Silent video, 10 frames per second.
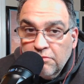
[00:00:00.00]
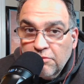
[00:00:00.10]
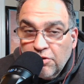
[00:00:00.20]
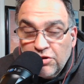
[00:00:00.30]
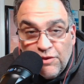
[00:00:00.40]

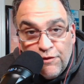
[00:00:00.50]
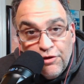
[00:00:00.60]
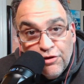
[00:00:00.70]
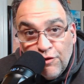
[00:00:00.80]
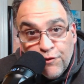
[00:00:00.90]
because if you
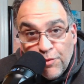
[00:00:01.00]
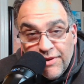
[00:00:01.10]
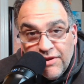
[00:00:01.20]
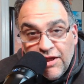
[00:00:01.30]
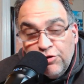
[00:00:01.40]
don't learn from
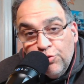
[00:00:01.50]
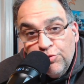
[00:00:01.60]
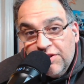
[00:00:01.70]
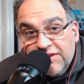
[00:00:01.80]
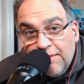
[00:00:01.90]
it and you're doing
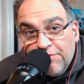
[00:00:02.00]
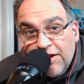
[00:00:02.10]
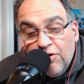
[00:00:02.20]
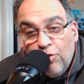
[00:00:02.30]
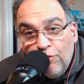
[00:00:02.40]
the same
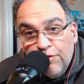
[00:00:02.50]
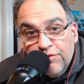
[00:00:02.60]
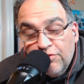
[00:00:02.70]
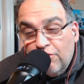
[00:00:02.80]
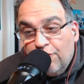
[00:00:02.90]
thing over
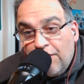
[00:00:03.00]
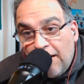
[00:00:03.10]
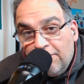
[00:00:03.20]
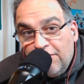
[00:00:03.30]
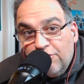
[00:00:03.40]
to your
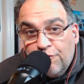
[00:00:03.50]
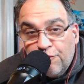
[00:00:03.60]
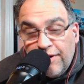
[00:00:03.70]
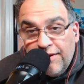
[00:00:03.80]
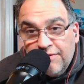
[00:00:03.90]
family, to
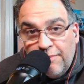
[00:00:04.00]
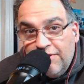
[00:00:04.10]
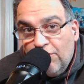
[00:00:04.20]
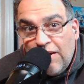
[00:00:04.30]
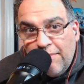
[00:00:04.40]
friends, I mean,
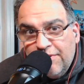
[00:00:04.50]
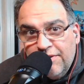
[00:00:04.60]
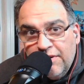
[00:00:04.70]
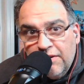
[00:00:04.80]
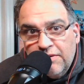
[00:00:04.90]
look what
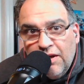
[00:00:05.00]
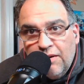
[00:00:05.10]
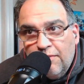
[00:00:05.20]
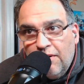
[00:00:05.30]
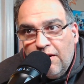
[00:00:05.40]
happened in the
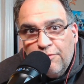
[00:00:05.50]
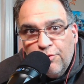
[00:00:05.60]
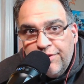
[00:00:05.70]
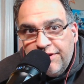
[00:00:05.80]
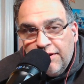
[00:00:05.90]

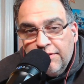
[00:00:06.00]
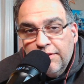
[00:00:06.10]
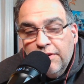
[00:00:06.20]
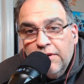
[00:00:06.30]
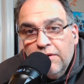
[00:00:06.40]
marina
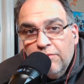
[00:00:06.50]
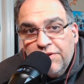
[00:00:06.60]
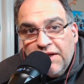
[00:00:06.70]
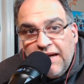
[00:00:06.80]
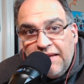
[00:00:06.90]
with
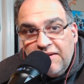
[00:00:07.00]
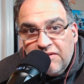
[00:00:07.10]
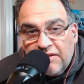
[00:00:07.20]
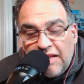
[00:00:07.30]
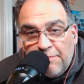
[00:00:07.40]
the guy that he
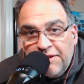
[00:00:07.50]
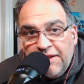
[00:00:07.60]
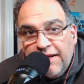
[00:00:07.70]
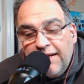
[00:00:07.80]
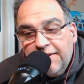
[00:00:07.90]
slapped in the
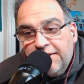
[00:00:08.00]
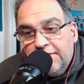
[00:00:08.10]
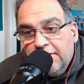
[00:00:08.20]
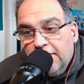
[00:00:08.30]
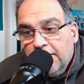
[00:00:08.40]
head. And,
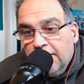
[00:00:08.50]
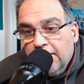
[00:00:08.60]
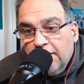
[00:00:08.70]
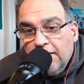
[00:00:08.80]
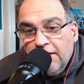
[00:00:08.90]

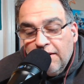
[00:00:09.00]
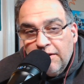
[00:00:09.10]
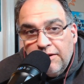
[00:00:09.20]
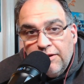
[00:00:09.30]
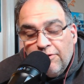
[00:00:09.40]

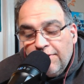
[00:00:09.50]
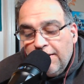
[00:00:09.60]
you know,